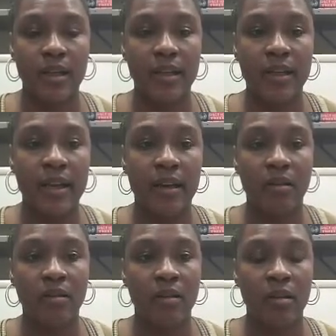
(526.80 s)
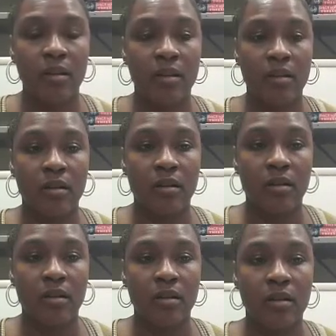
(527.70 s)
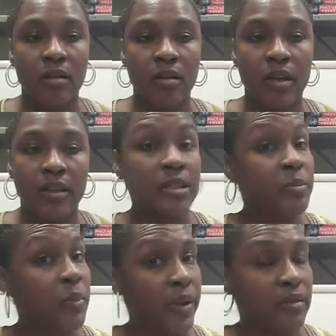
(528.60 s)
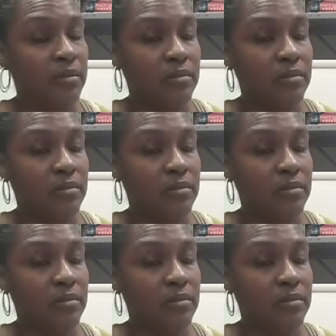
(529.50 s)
Now, at this point,